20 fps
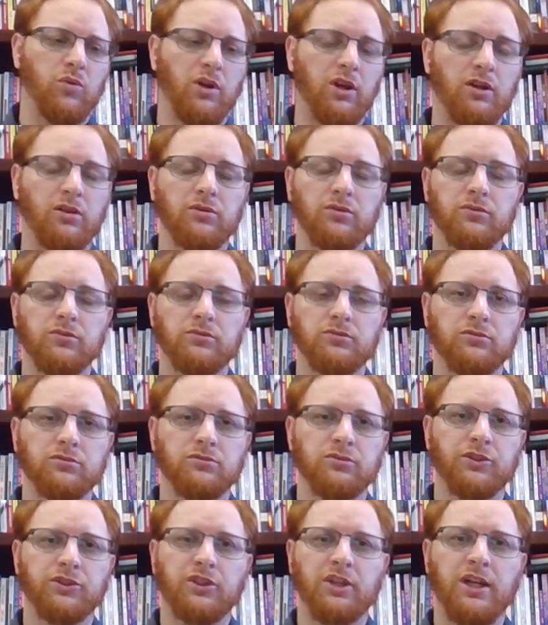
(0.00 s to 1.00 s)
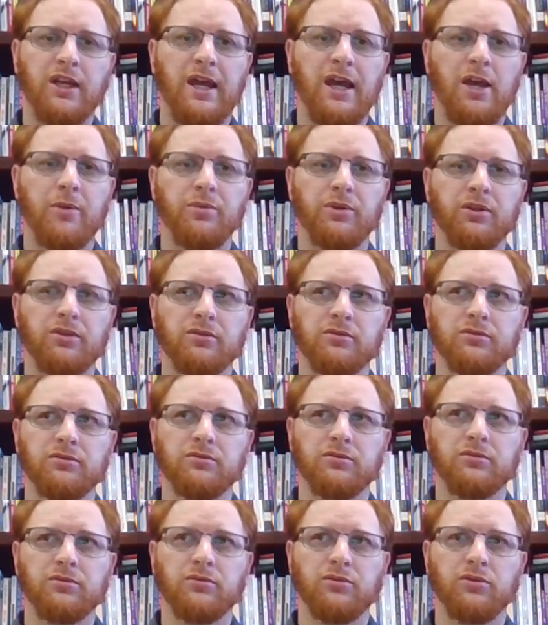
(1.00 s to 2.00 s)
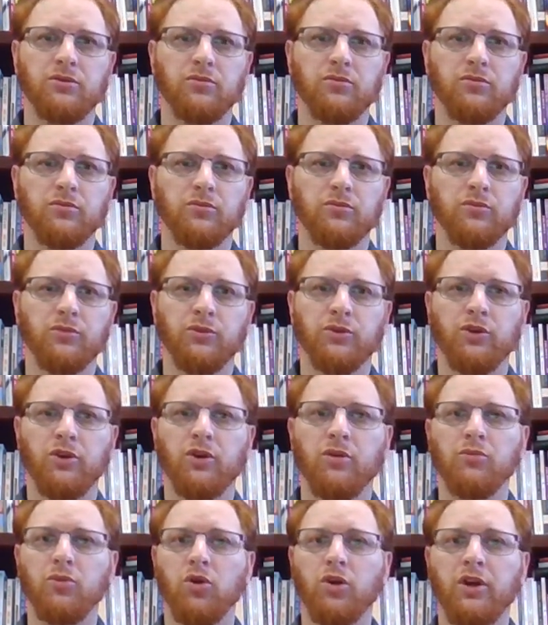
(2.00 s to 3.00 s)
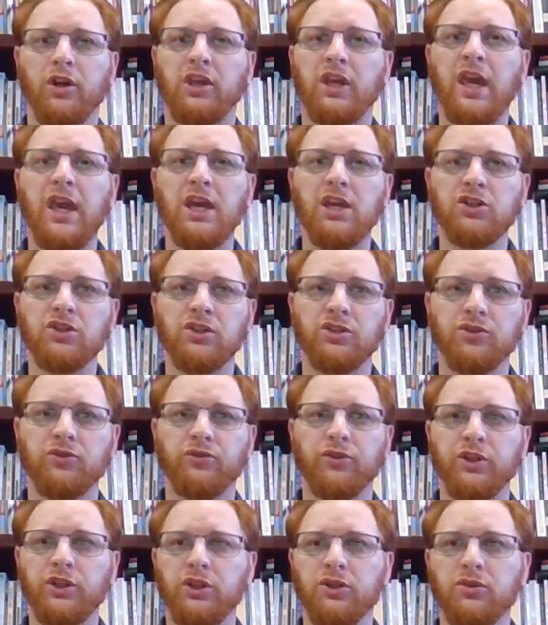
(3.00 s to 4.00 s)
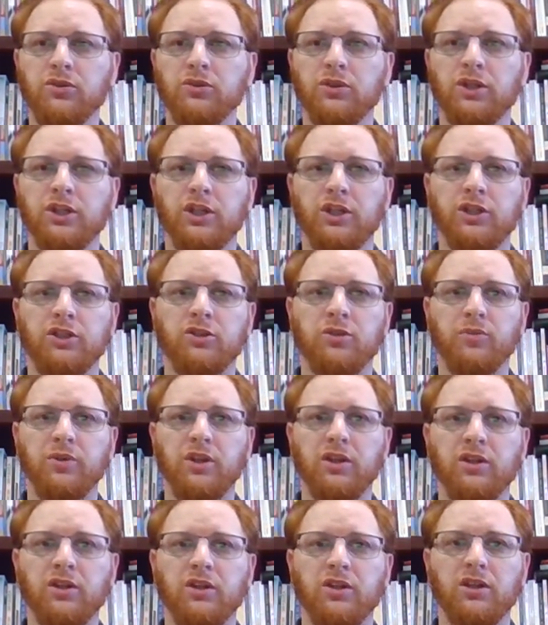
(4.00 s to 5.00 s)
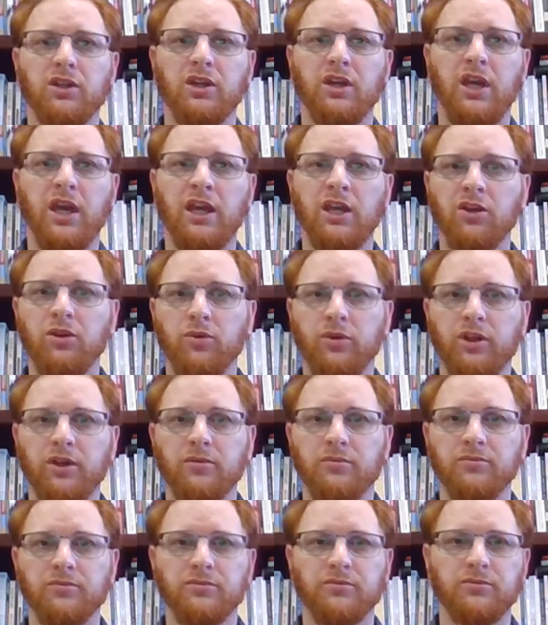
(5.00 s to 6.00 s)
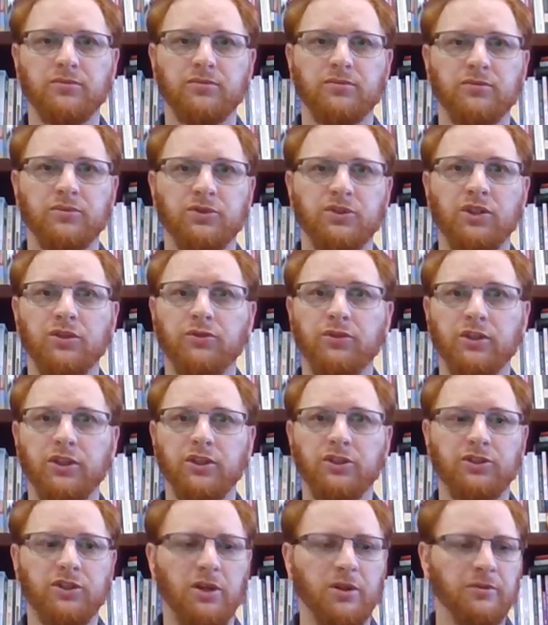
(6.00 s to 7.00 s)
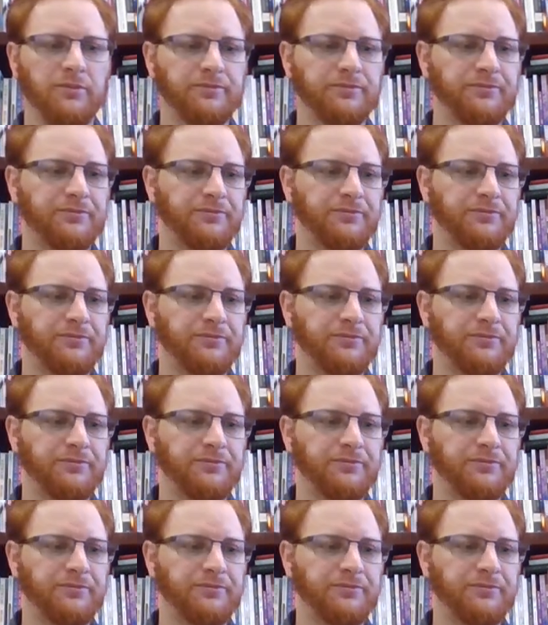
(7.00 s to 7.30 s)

well, what's going to happen? There are more occasions for you to be angry, sinfully so.